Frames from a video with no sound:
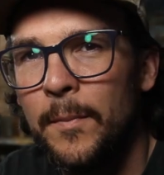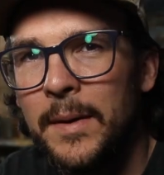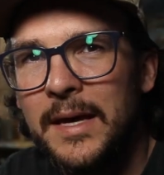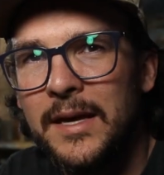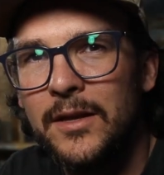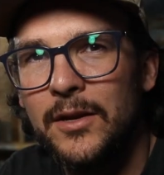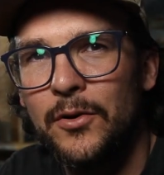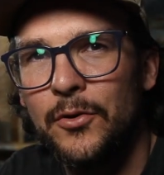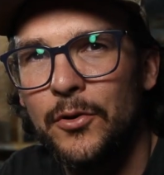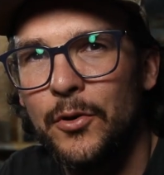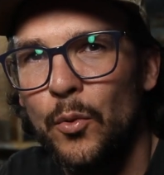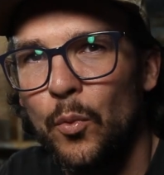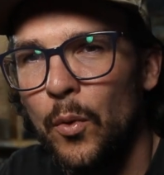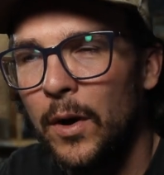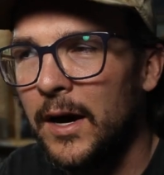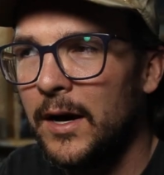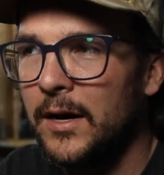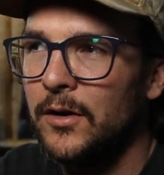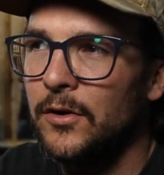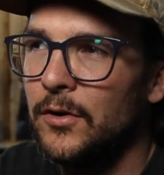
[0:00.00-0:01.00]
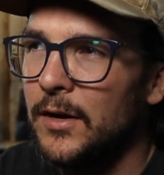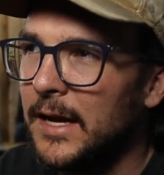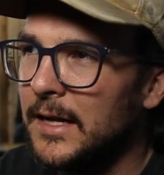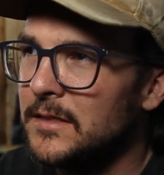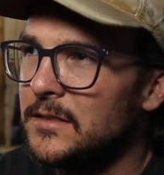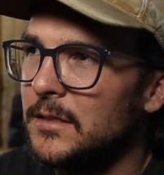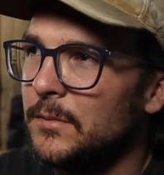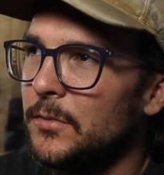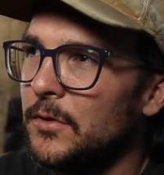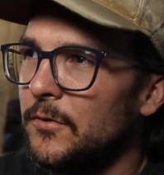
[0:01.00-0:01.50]
make it a little wider,
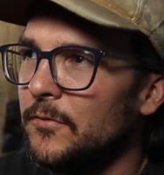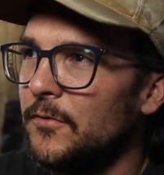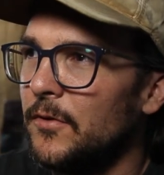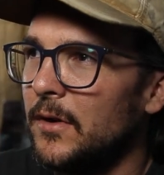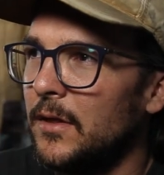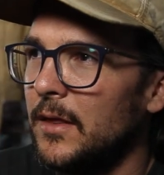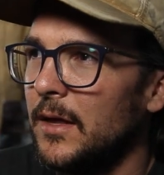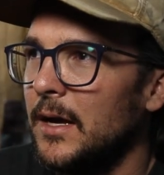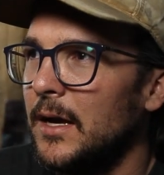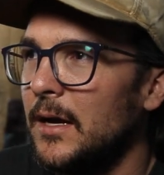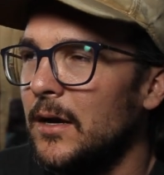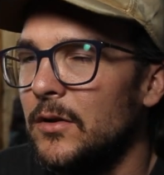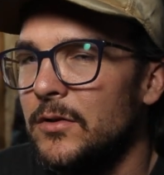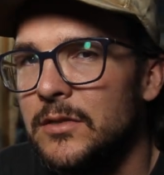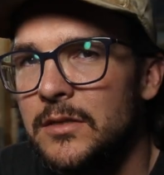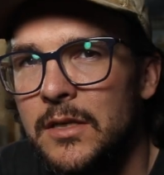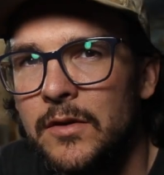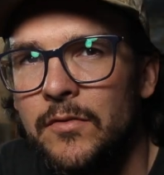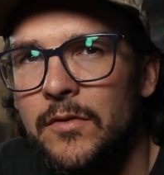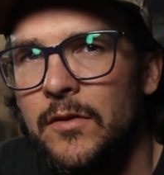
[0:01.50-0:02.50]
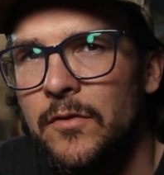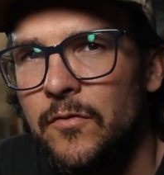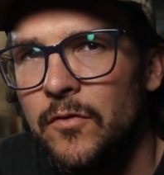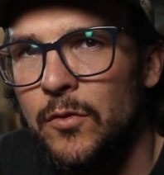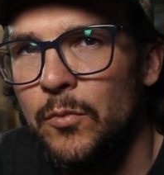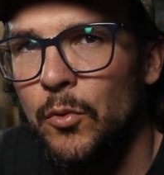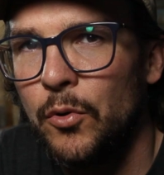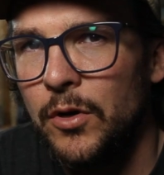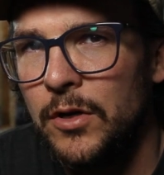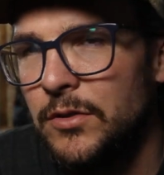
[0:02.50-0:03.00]
add some of the front of the house, give it a
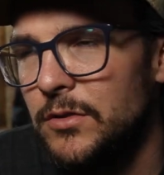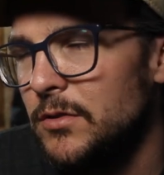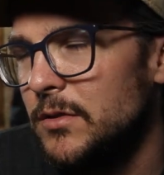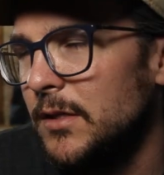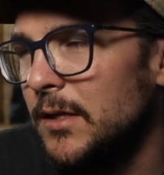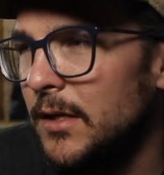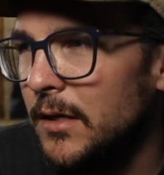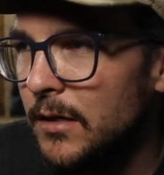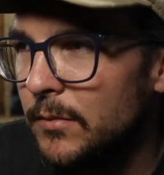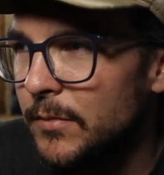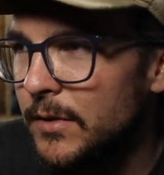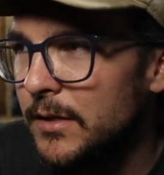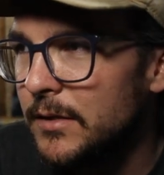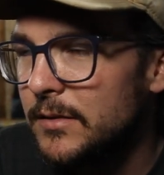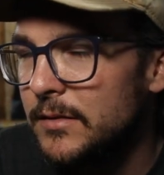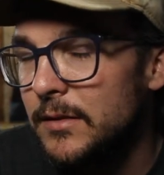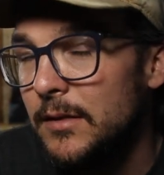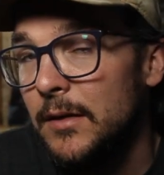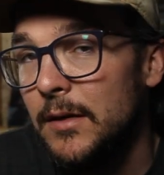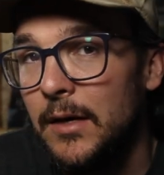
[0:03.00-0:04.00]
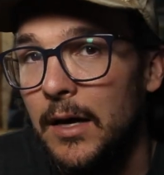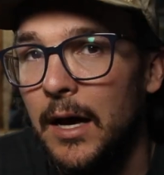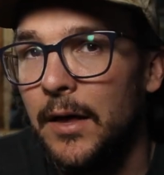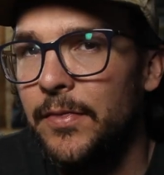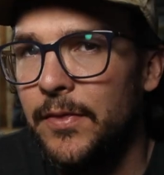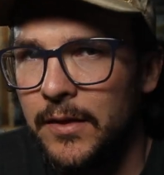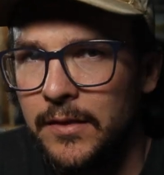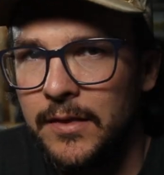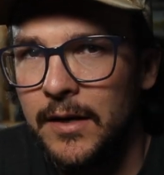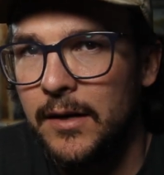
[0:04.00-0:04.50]
few more interesting elements. I
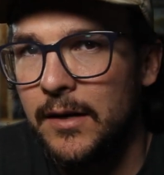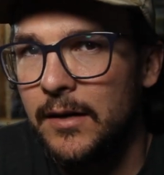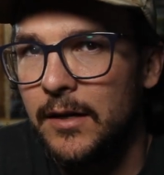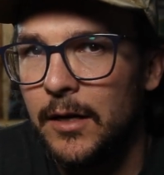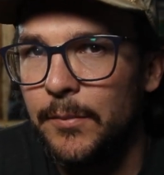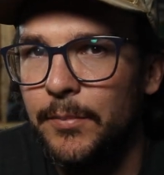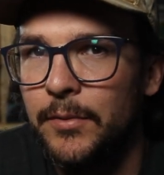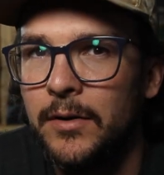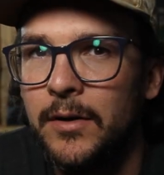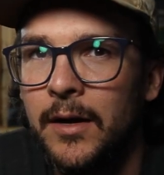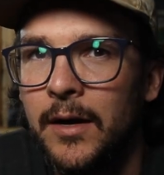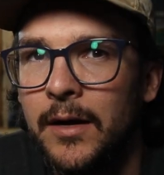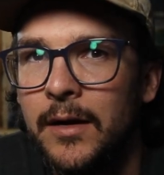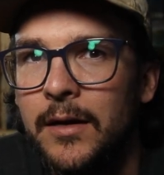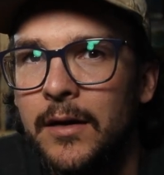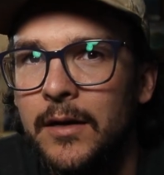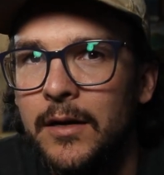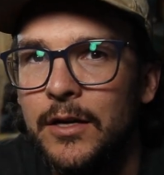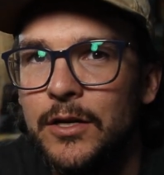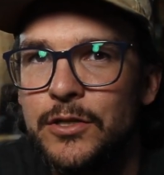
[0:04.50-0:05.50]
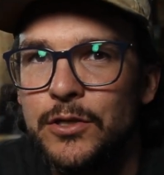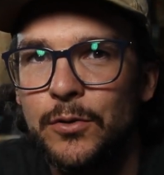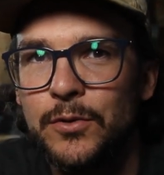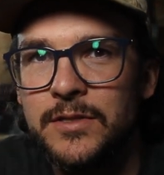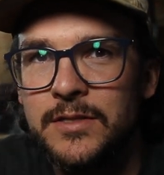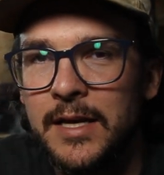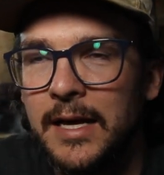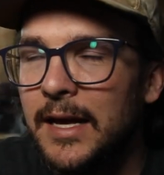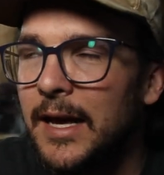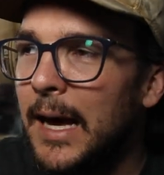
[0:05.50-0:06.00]
think that could help a lot. So
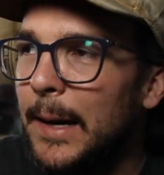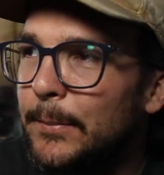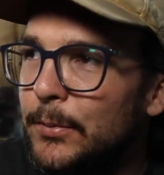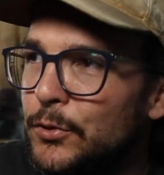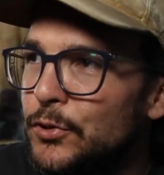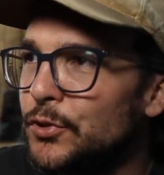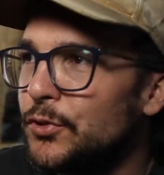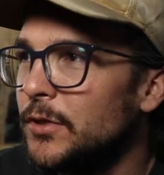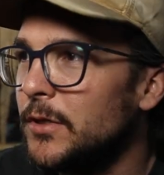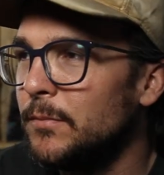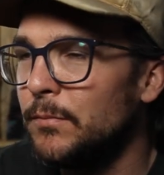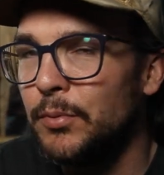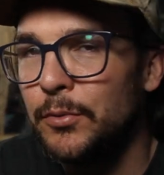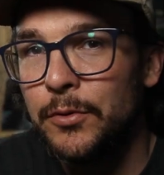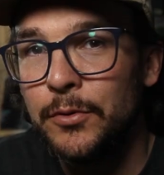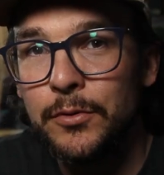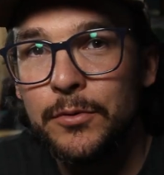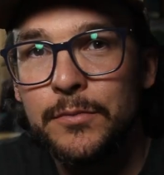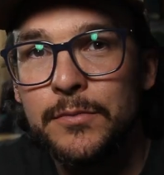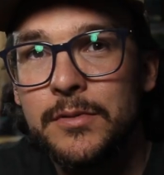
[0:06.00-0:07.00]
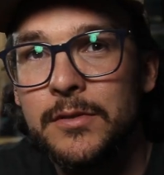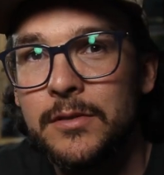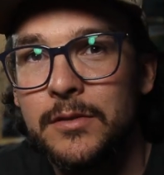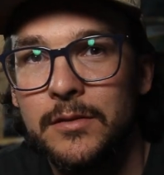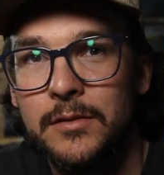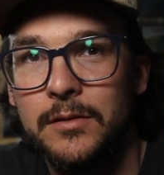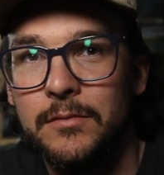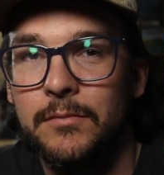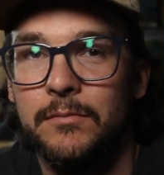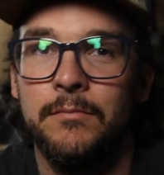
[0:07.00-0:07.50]
as that apple tree
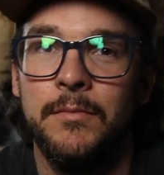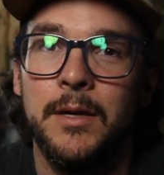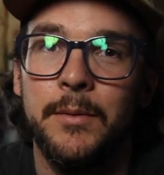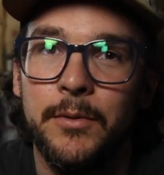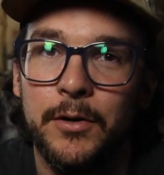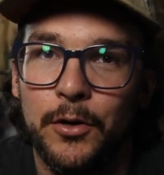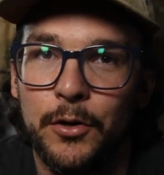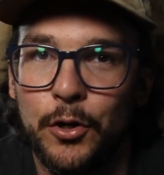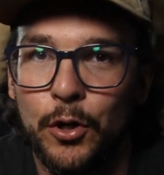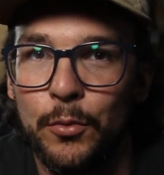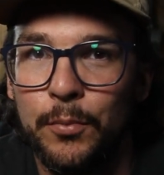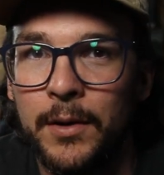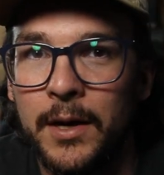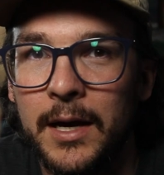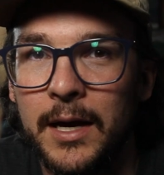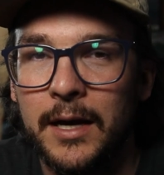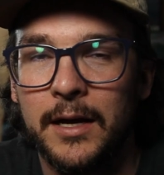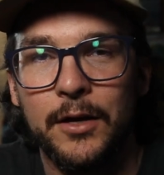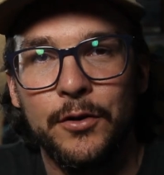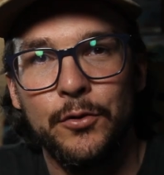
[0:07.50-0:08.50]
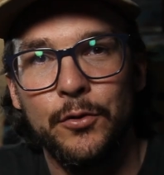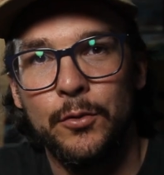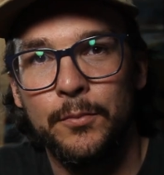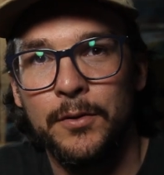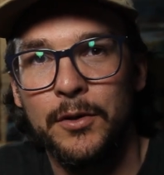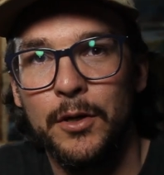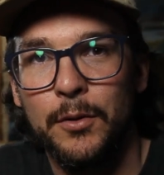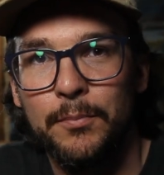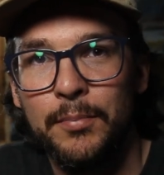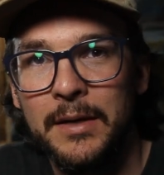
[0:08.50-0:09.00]
blooms, maybe I'll go back, I'll do a
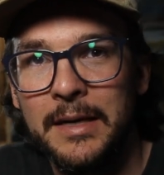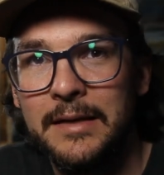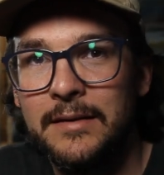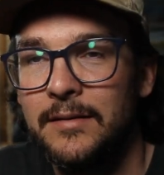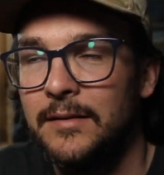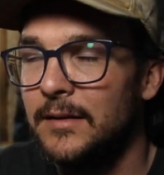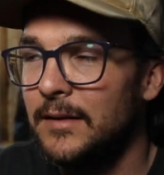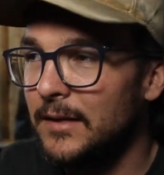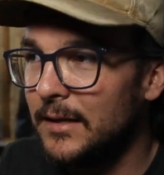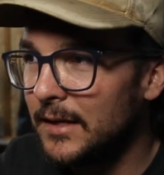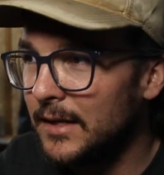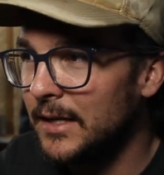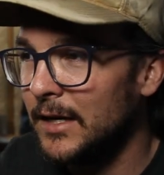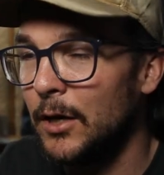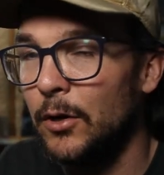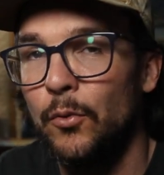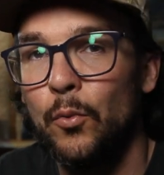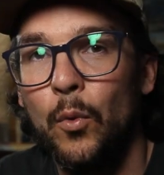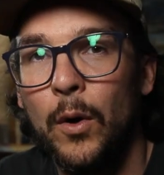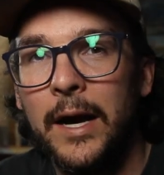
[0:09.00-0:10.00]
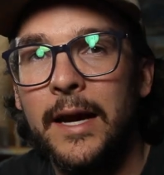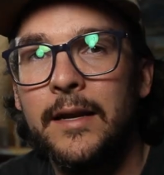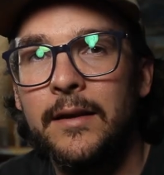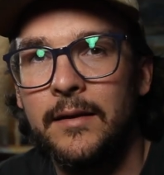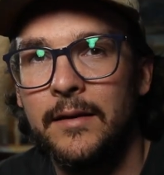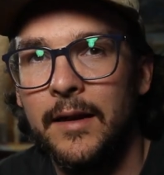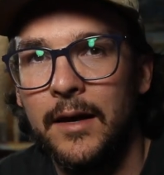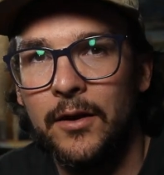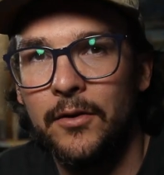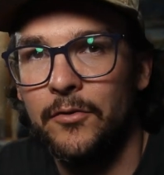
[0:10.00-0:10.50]
bigger painting, and I'll widen
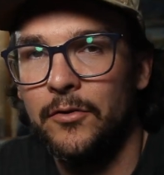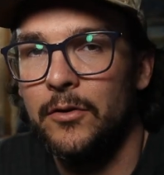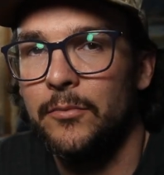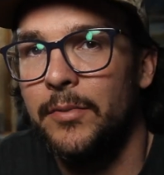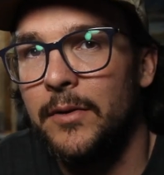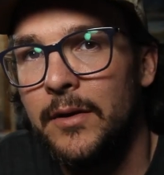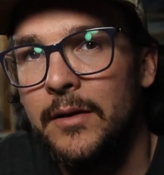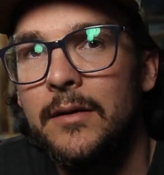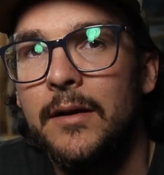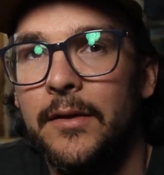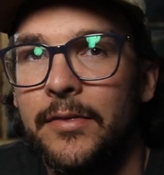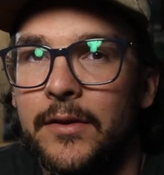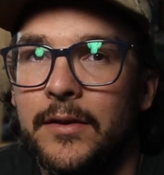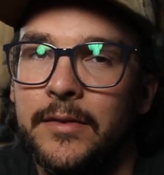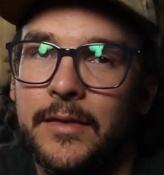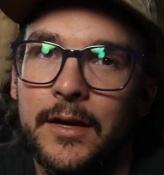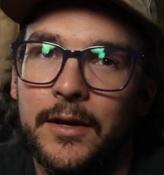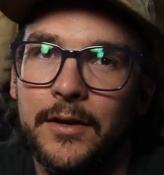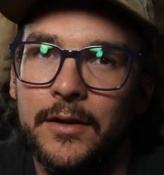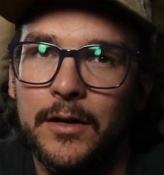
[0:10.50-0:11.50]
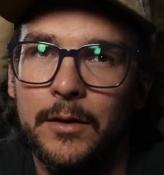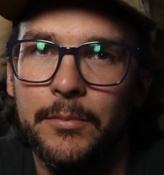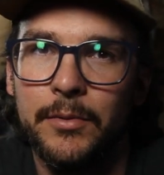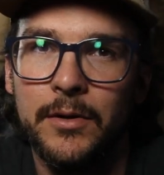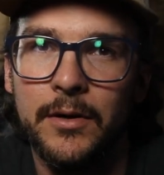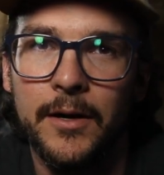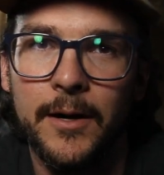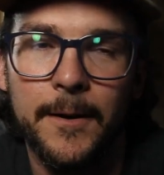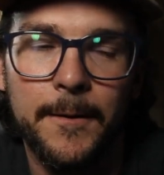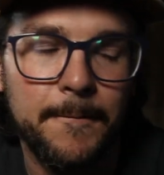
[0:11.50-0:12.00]
it out a little bit. I think that could help
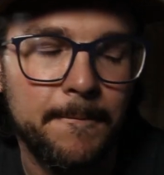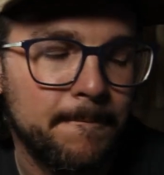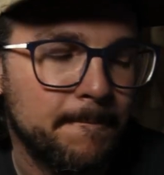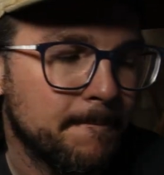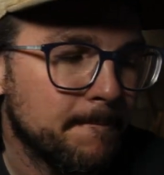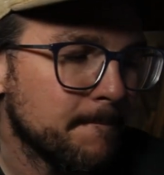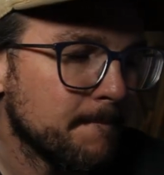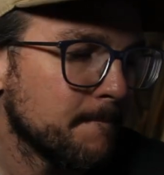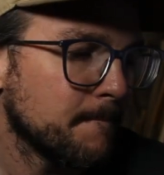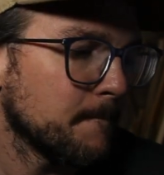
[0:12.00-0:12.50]
a lot. And